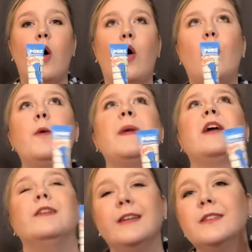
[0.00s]
Oh my
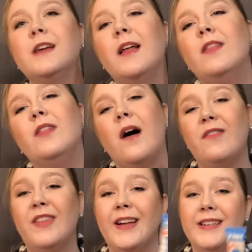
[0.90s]
goodness, I
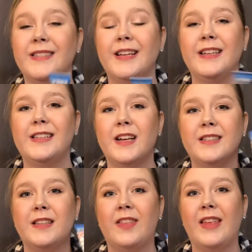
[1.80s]
love this. It
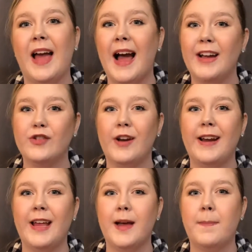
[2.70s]
does the
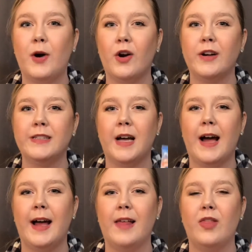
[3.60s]
hydrating part
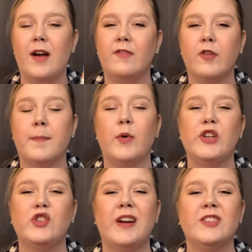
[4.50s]
I love from
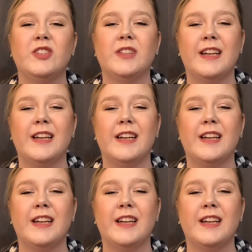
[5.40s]
moisturizers.